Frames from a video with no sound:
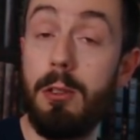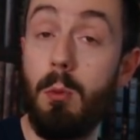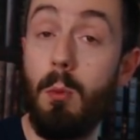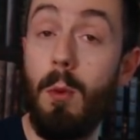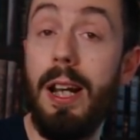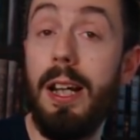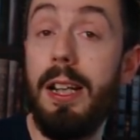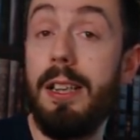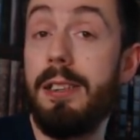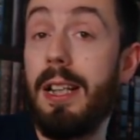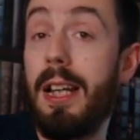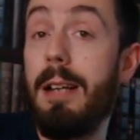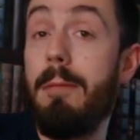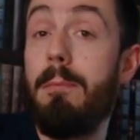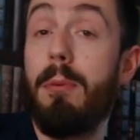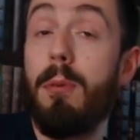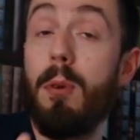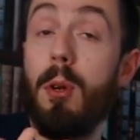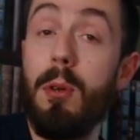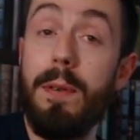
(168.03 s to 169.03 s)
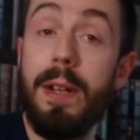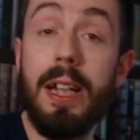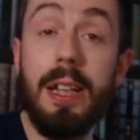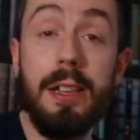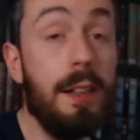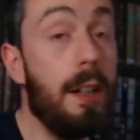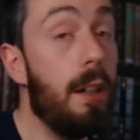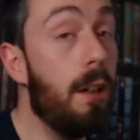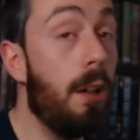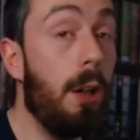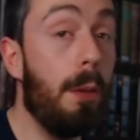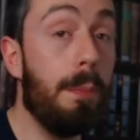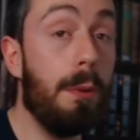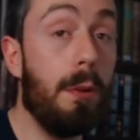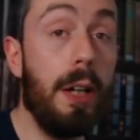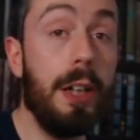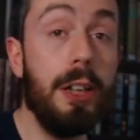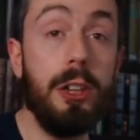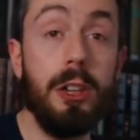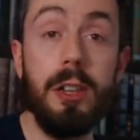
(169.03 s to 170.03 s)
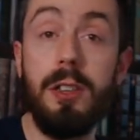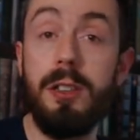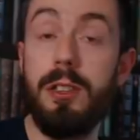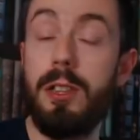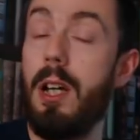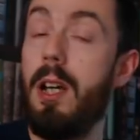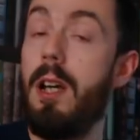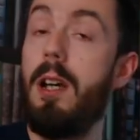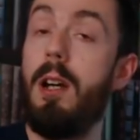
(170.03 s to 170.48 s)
as well as improving internal operations